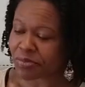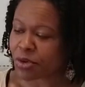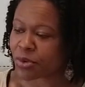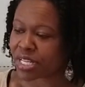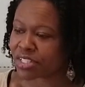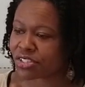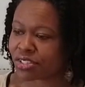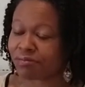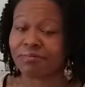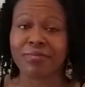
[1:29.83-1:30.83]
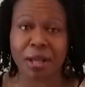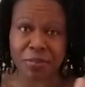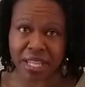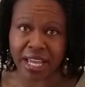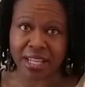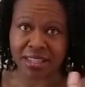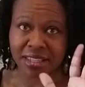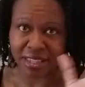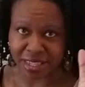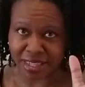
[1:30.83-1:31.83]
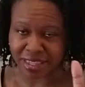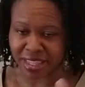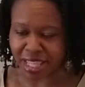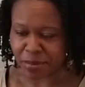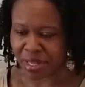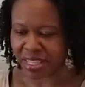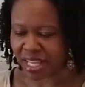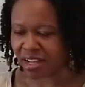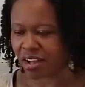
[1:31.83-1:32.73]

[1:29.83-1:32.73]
which I'm glad that they made that